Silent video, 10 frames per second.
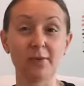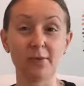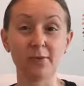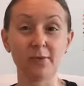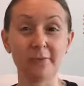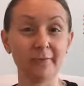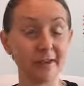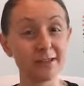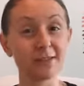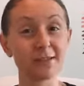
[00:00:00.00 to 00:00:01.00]
So the
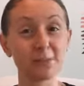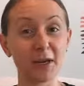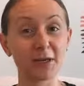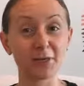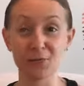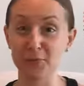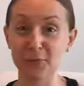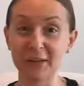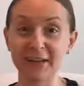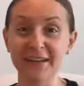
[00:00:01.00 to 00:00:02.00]
fastest way to
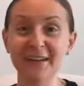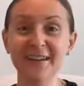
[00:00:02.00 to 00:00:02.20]
ruin